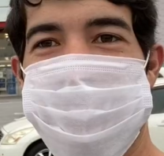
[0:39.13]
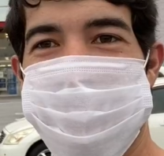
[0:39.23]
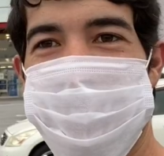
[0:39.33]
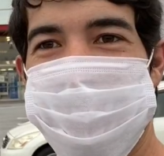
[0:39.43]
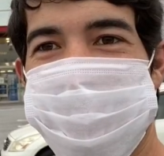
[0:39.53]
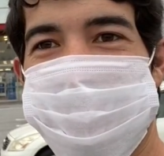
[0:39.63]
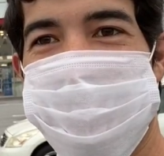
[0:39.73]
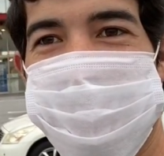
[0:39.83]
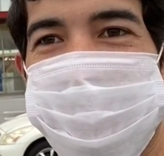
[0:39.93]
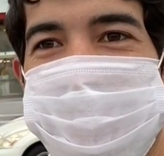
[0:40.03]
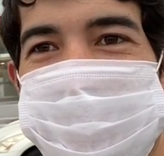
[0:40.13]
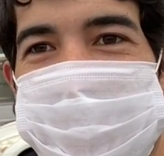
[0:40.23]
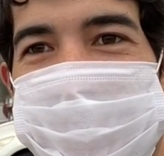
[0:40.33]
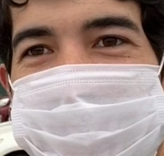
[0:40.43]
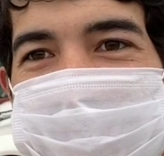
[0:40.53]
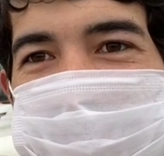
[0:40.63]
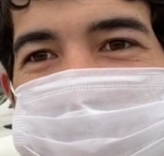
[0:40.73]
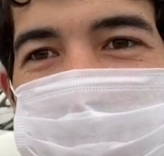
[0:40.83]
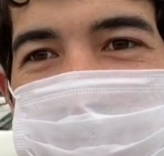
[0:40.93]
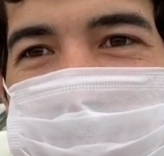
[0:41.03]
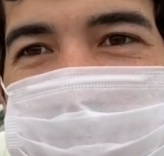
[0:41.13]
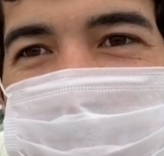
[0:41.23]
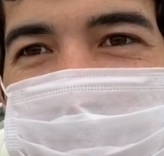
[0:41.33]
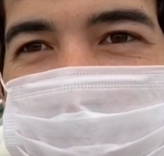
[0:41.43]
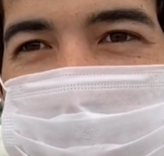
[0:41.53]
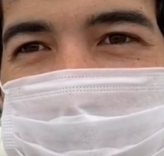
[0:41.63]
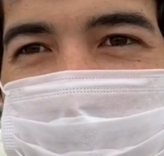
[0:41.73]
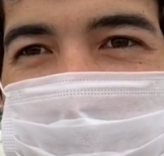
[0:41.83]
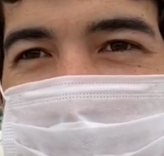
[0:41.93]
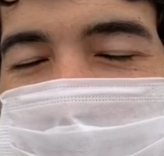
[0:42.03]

All right, so here it is, guys, Sports Depo.